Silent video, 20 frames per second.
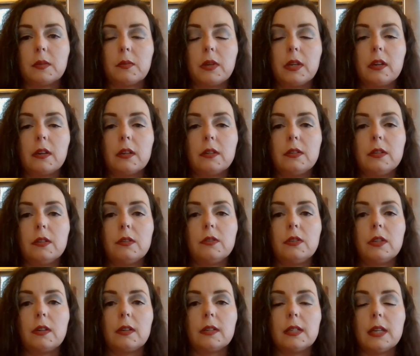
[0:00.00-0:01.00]
And what you can do
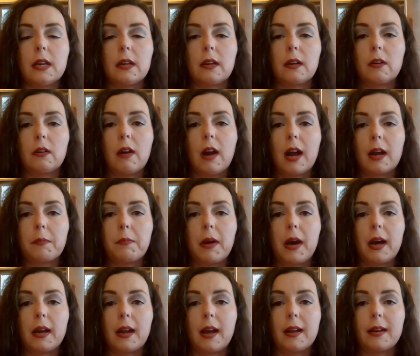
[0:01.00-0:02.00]
is you can take a crock
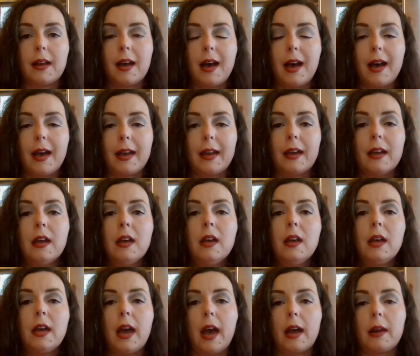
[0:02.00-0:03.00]
pot on high,
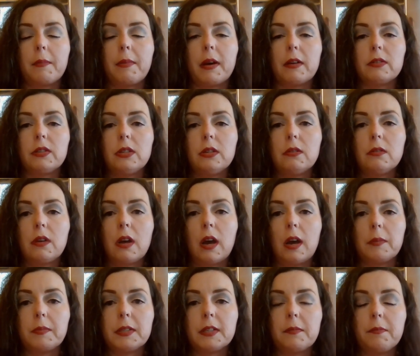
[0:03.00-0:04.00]
add about two
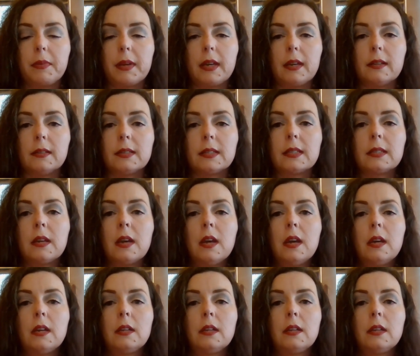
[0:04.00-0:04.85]
cups of beans